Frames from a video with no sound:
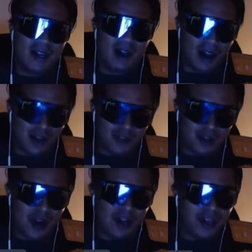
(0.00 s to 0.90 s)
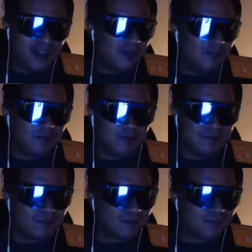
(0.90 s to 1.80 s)
Andrade
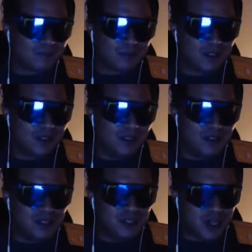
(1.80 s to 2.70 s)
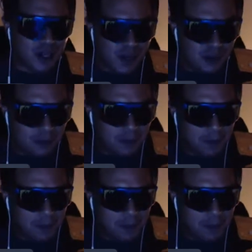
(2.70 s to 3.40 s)
needs to shut up.